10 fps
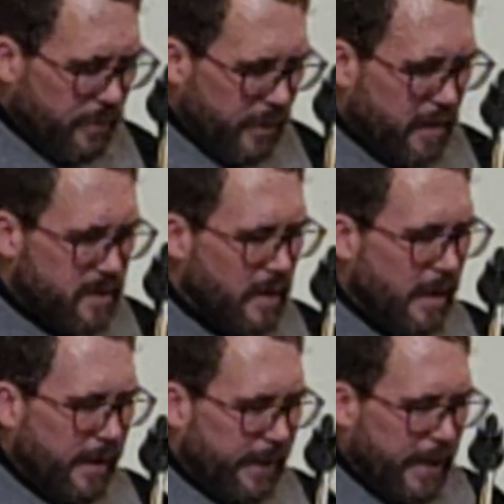This
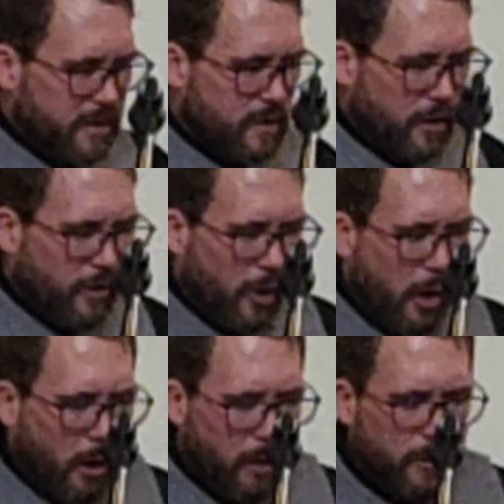gets to the
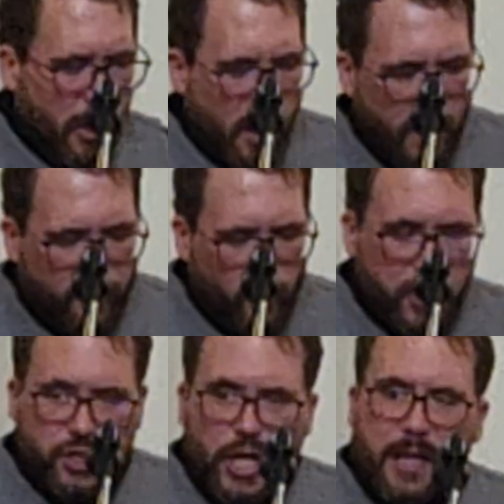heart of
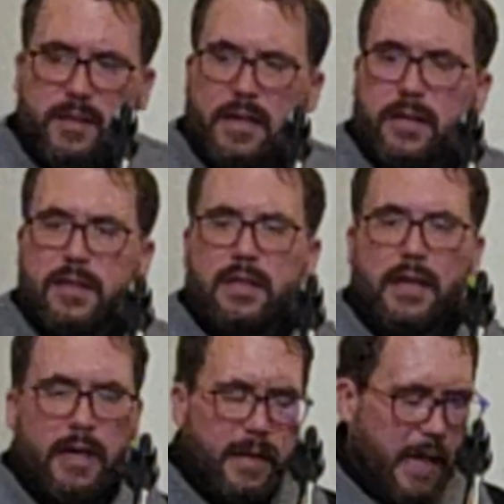what Jesus
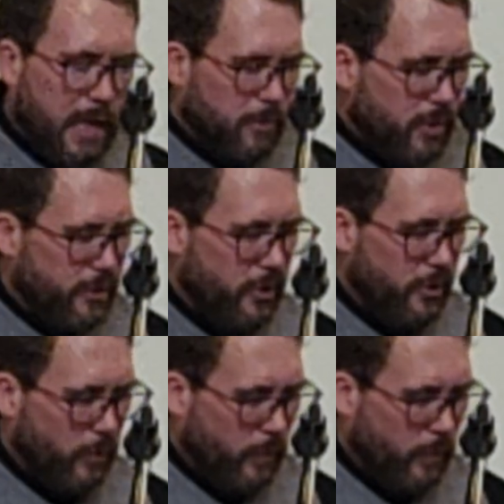came to